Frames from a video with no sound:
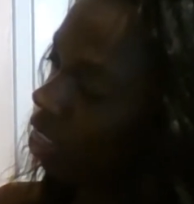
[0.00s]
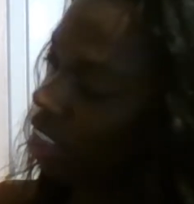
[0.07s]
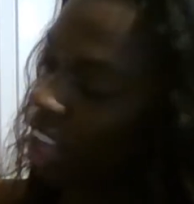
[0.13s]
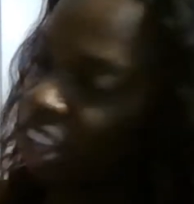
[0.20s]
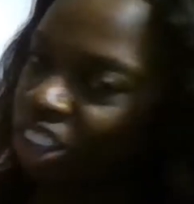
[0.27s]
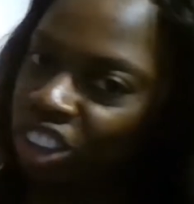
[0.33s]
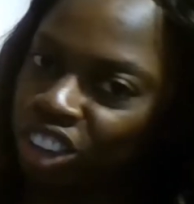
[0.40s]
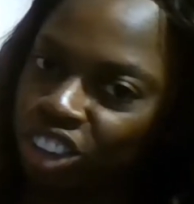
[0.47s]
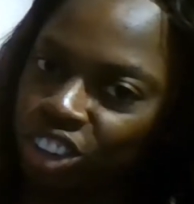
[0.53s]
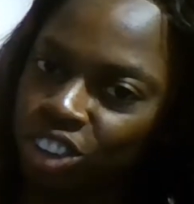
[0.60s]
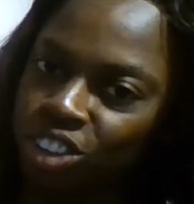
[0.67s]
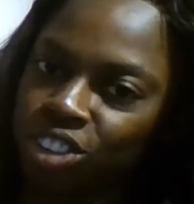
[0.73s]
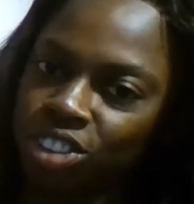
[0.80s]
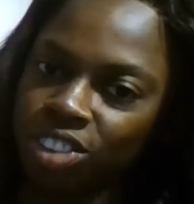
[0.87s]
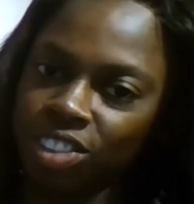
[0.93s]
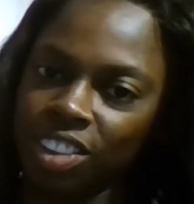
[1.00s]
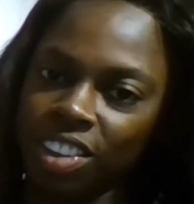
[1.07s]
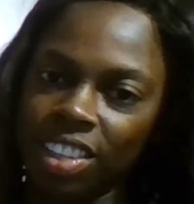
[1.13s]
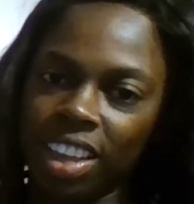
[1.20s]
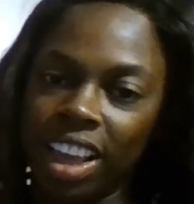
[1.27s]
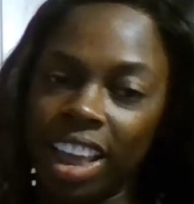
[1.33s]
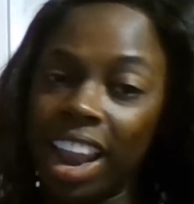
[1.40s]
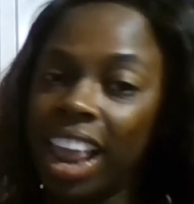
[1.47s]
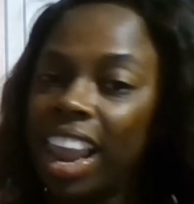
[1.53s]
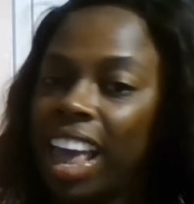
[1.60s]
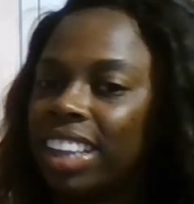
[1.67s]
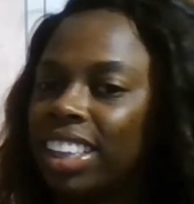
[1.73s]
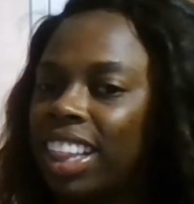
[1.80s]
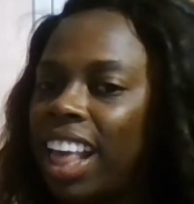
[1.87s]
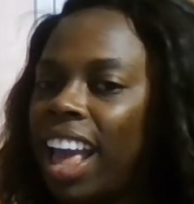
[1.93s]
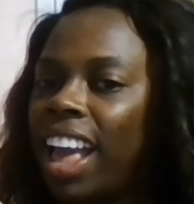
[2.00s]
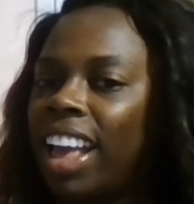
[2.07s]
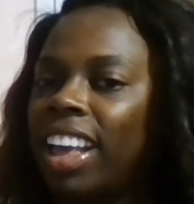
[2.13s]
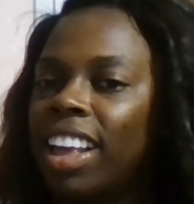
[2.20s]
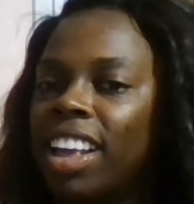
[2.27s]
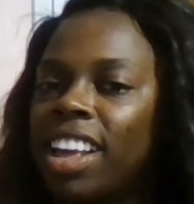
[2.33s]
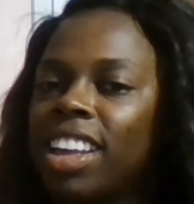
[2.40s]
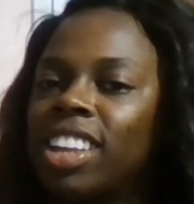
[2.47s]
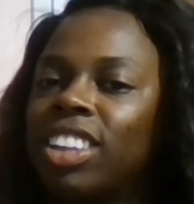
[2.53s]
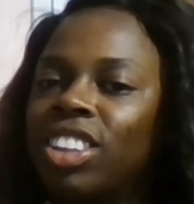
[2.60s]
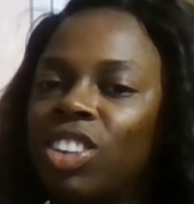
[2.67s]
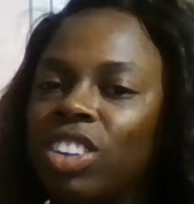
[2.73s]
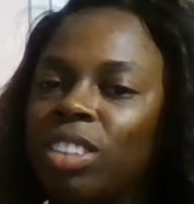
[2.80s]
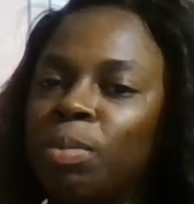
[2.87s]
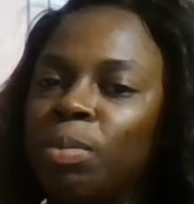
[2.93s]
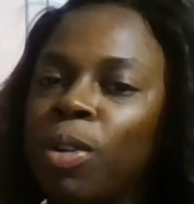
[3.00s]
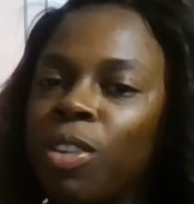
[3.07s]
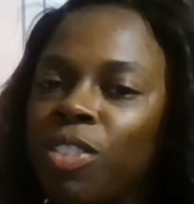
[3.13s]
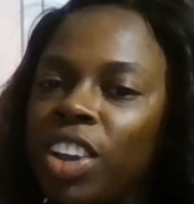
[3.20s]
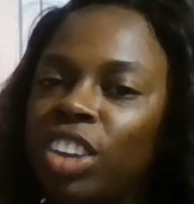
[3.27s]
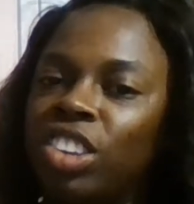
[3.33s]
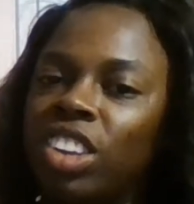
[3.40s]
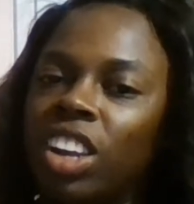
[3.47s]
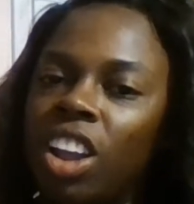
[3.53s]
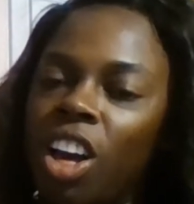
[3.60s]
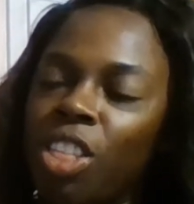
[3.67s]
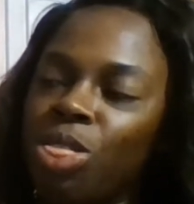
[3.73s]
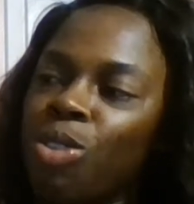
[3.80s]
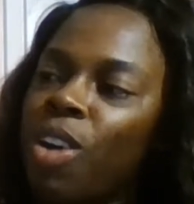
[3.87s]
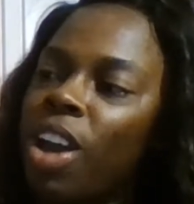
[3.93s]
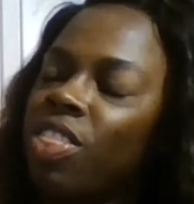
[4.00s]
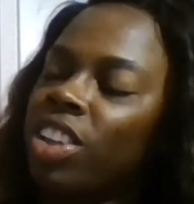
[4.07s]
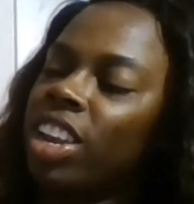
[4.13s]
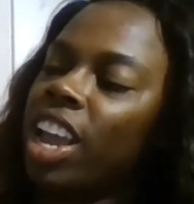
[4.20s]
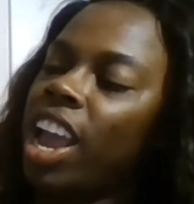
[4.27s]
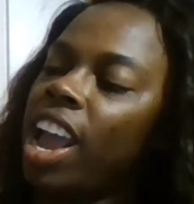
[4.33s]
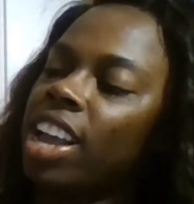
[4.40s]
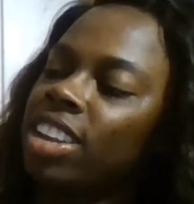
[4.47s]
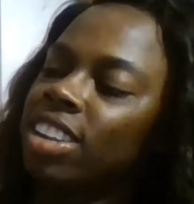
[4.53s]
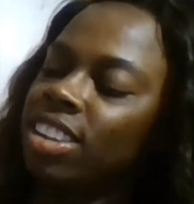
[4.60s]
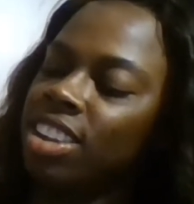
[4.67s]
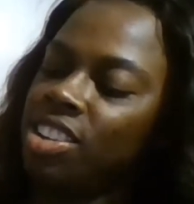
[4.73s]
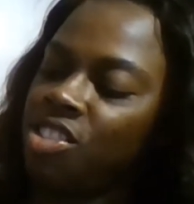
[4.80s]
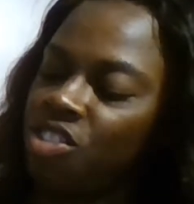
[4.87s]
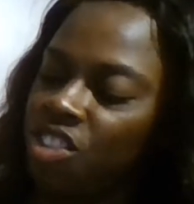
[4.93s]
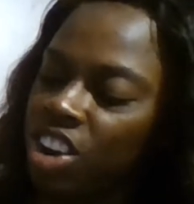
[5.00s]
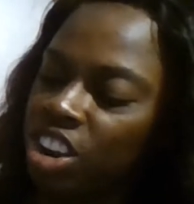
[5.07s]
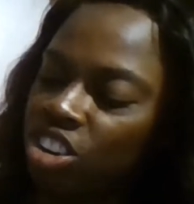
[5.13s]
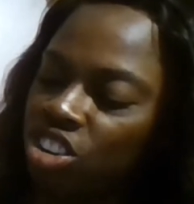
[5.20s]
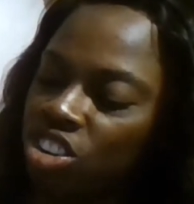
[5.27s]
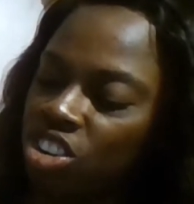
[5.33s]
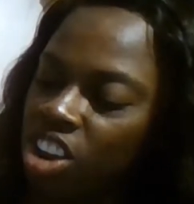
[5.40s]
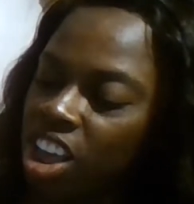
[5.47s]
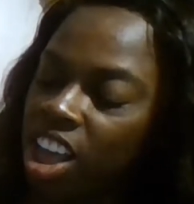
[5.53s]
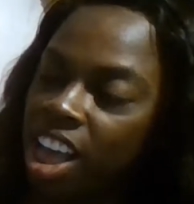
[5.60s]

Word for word: thanks you. And I liked that. So it's motivation all throughout the day to finish